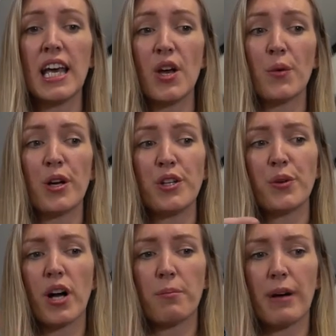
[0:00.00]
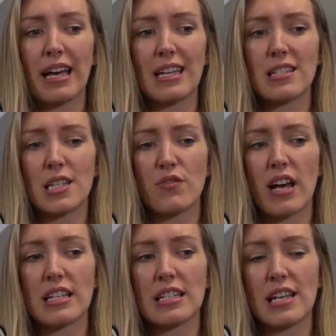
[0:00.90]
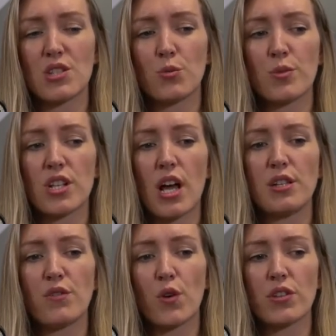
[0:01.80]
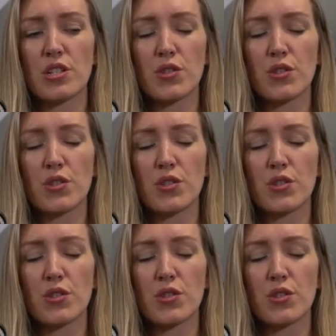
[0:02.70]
When you come back into this reality, it's almost like you've got this